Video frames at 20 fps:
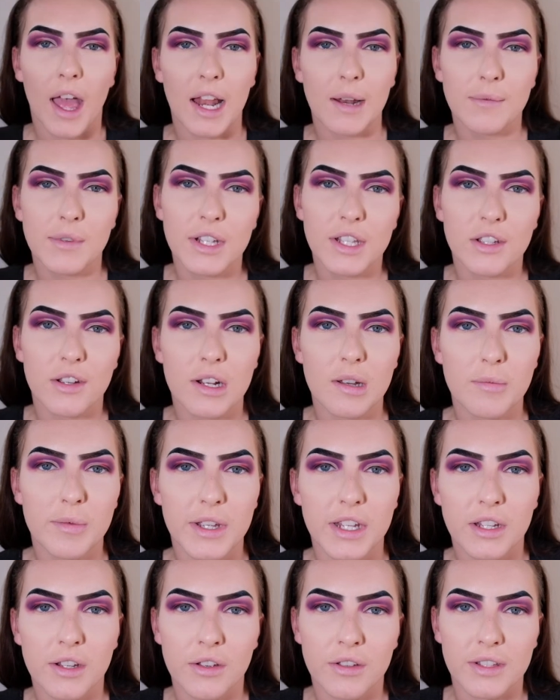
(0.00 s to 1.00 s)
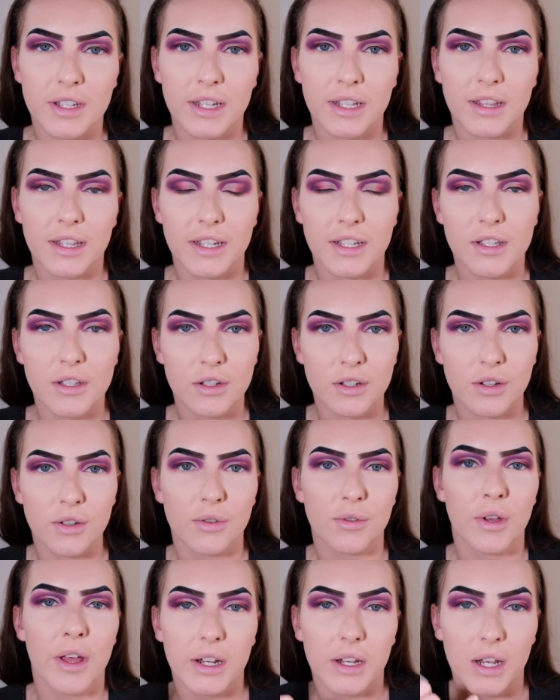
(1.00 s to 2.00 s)
And I'm just going to be using this
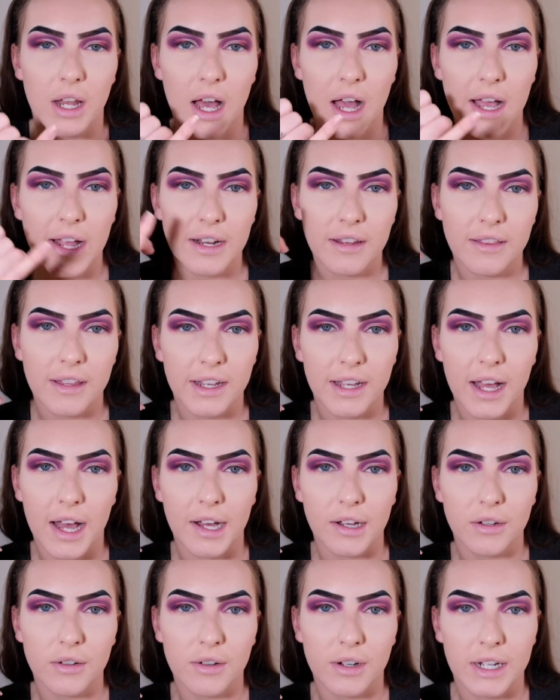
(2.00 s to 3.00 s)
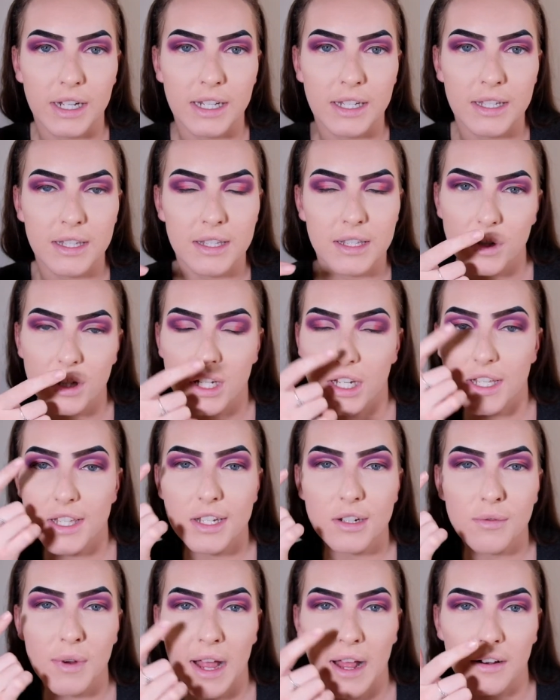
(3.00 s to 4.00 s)
to line the cut crease
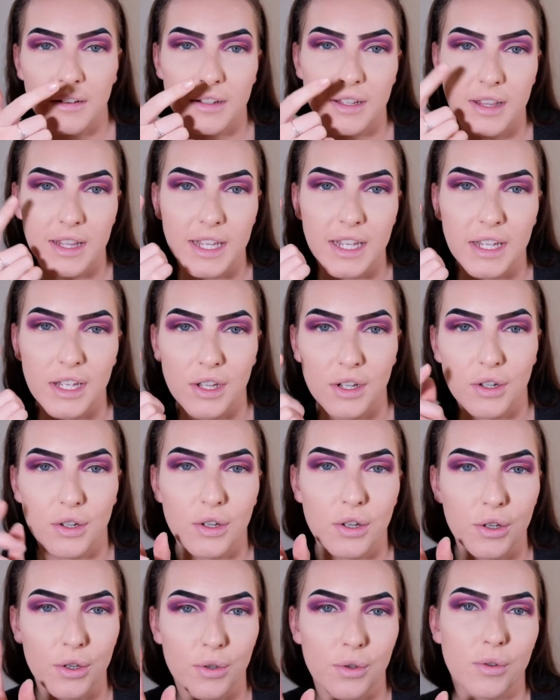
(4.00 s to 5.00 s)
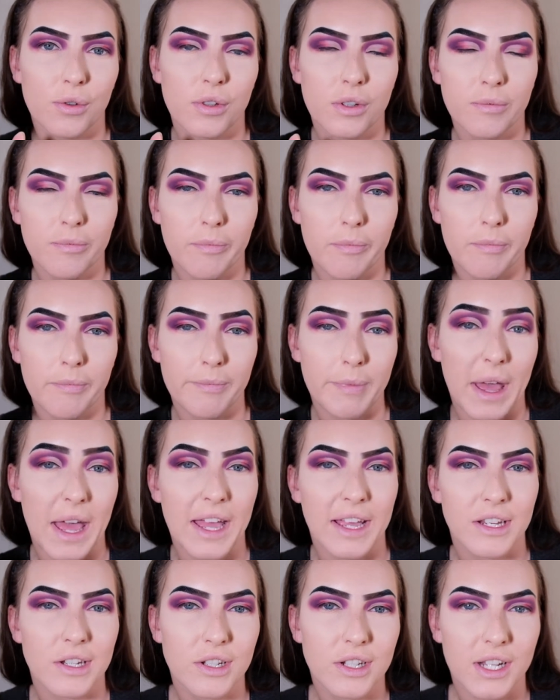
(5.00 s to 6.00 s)
just around the nude
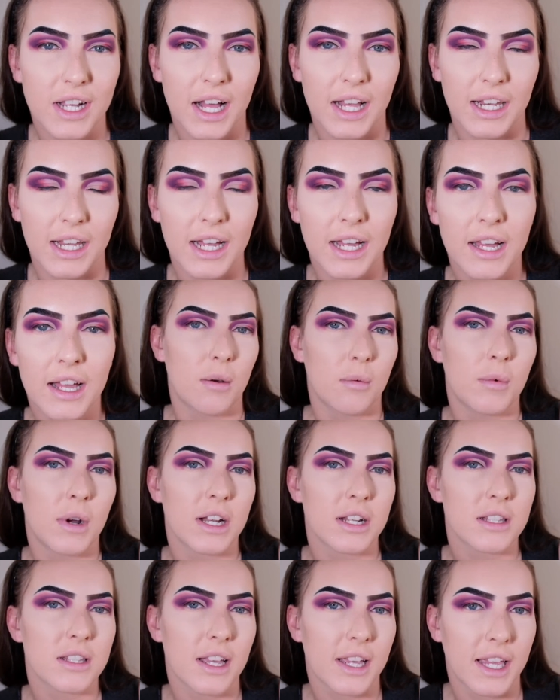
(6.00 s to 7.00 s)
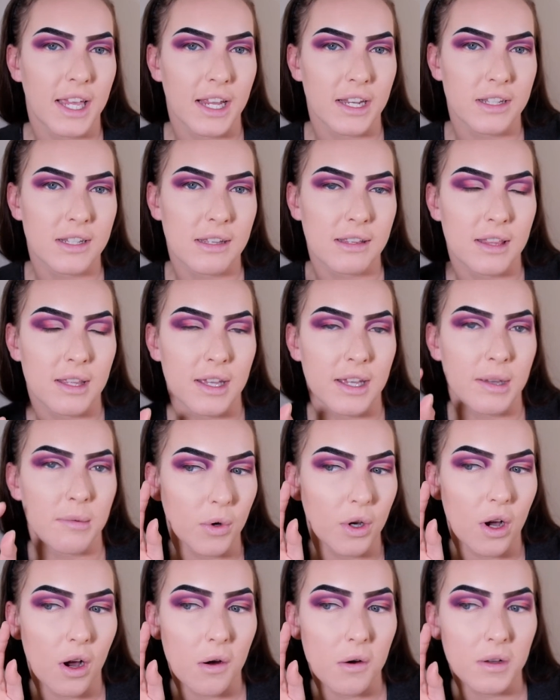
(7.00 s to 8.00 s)
beige colour. Once I get to
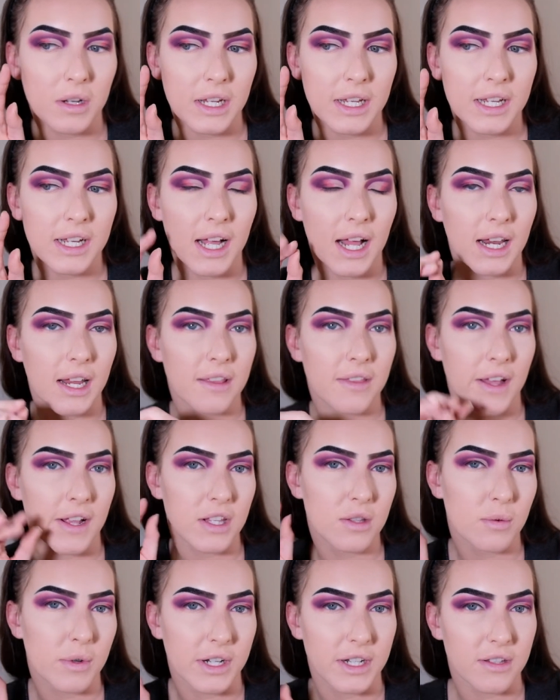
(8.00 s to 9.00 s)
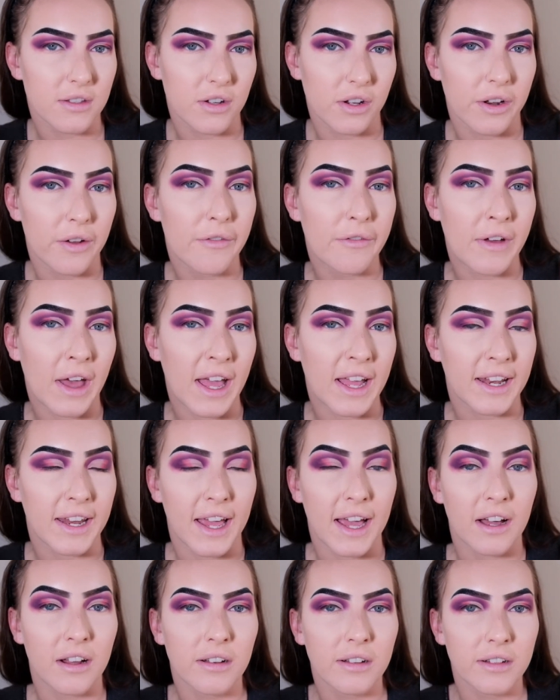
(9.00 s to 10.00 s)
the corally colour, that's where it's going to fade
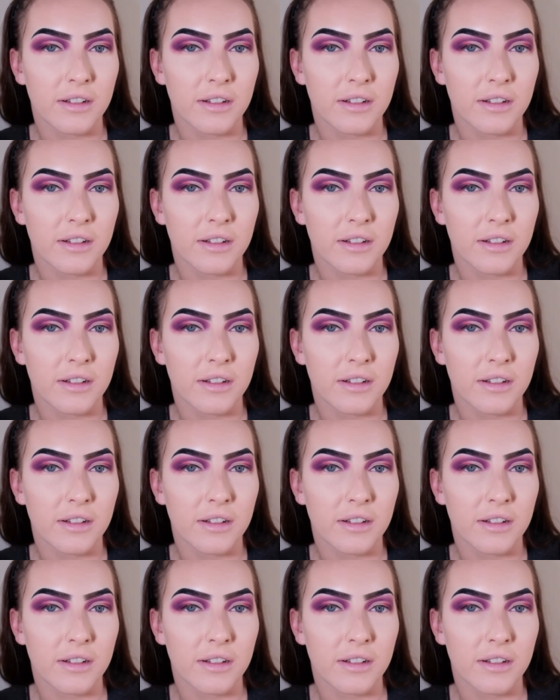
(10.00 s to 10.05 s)
out.